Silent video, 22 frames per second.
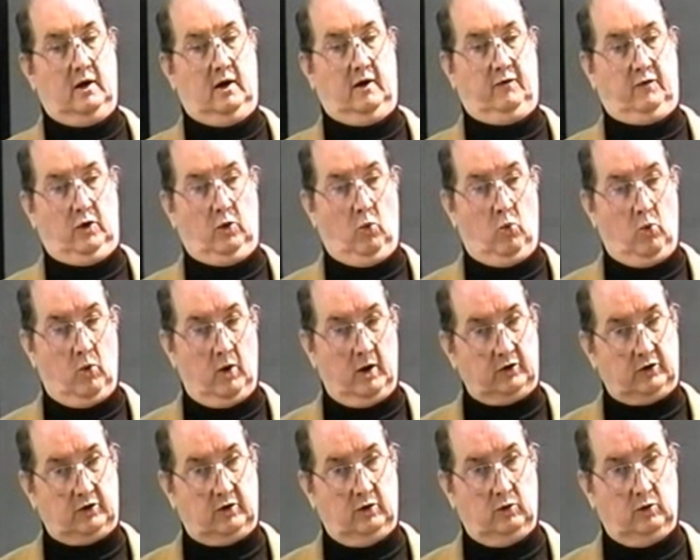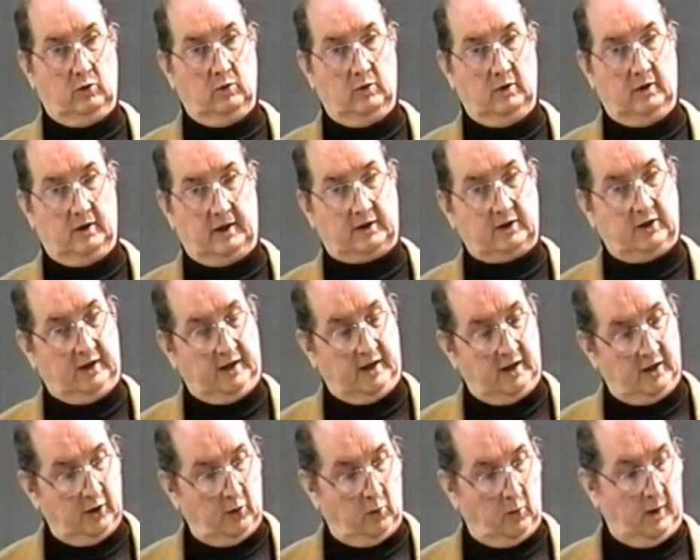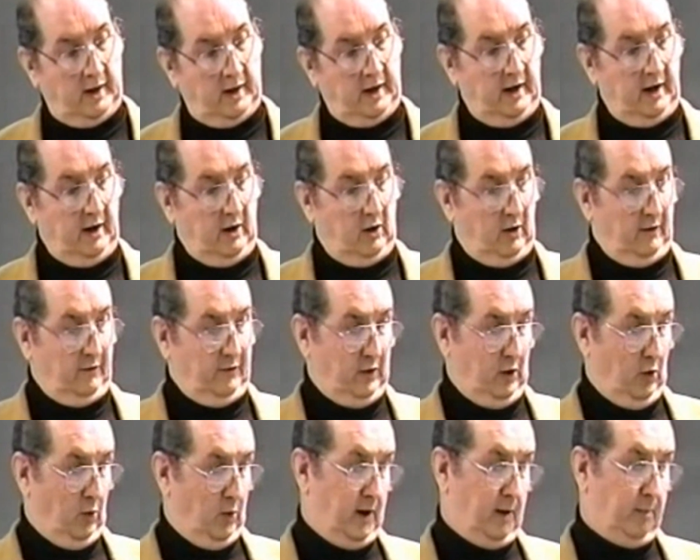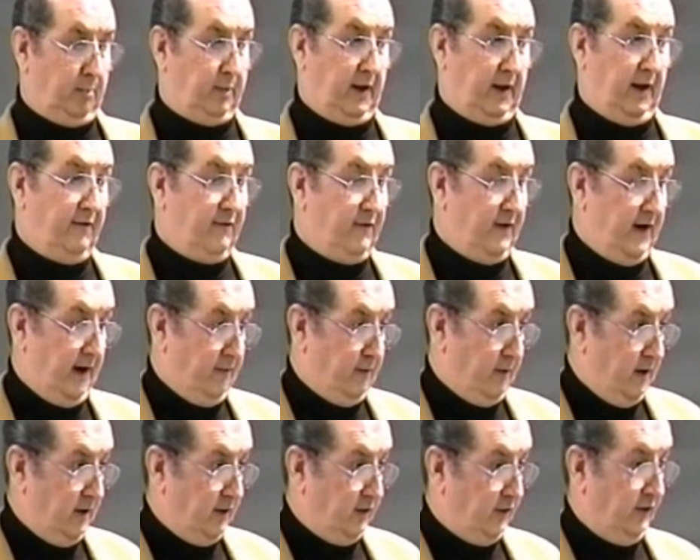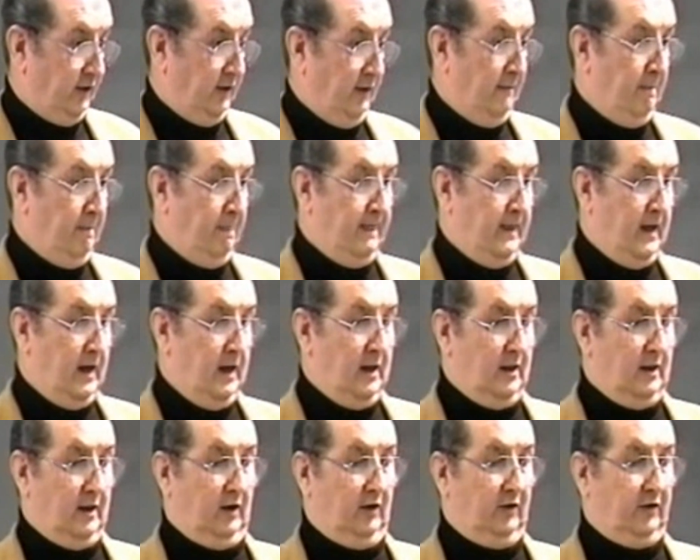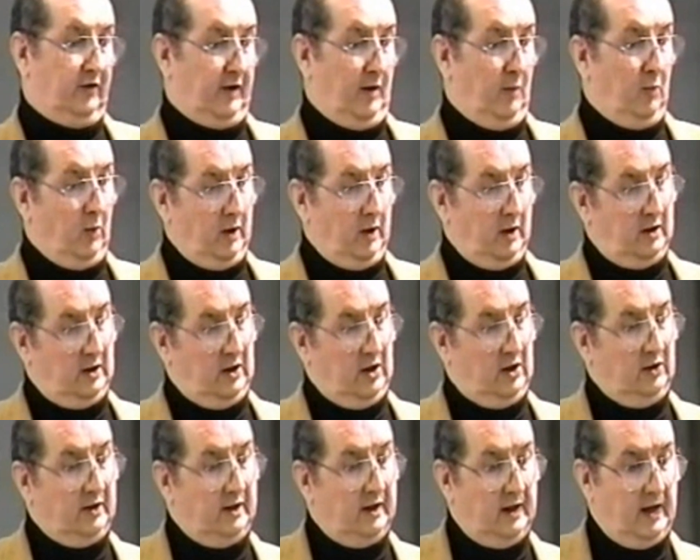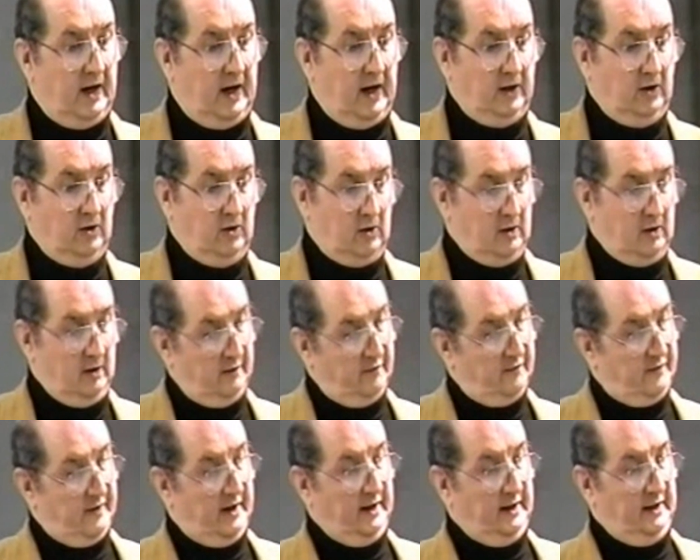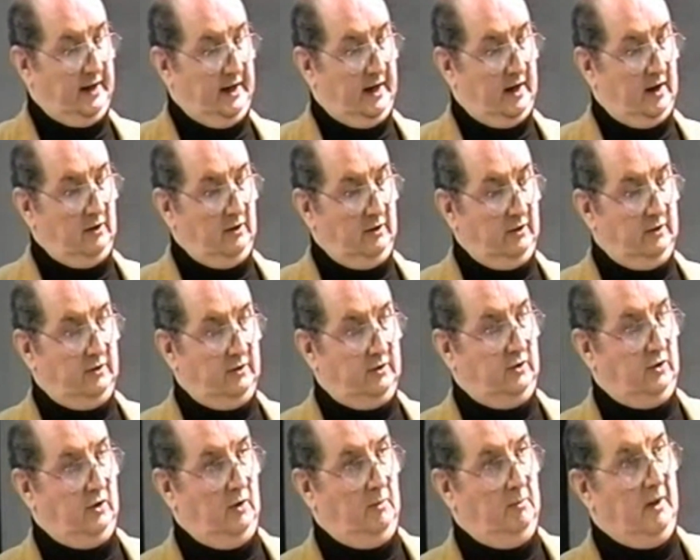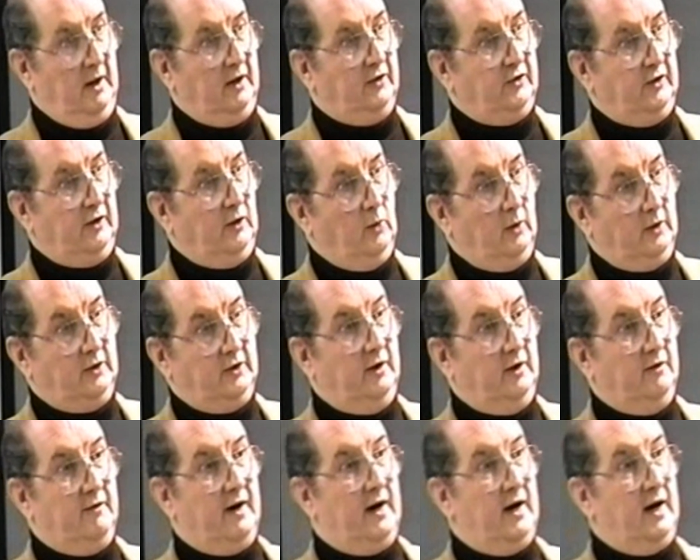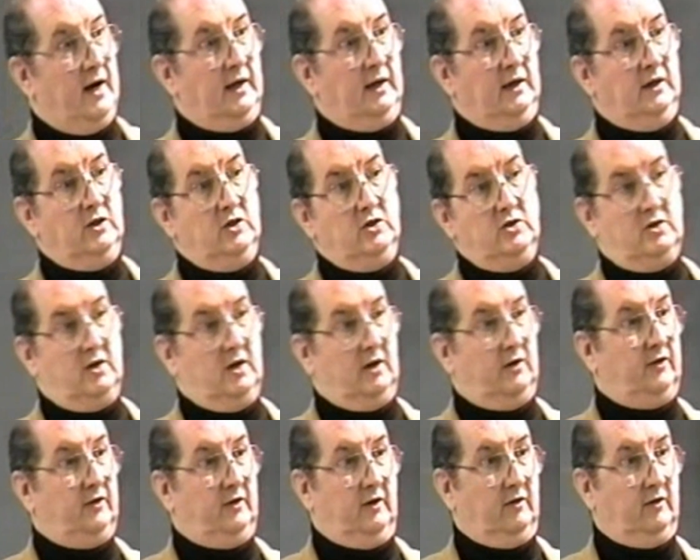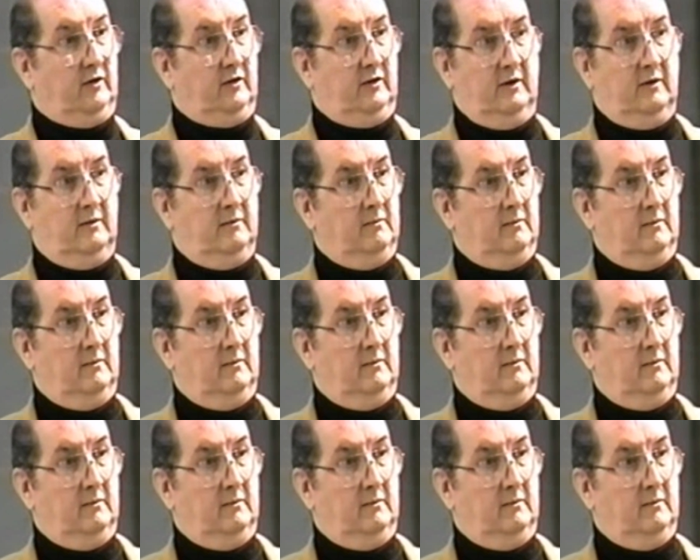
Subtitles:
if you want to look the other way or if you want to play favorites, then somewhere along the line you're going to find out you're messing with divine justice.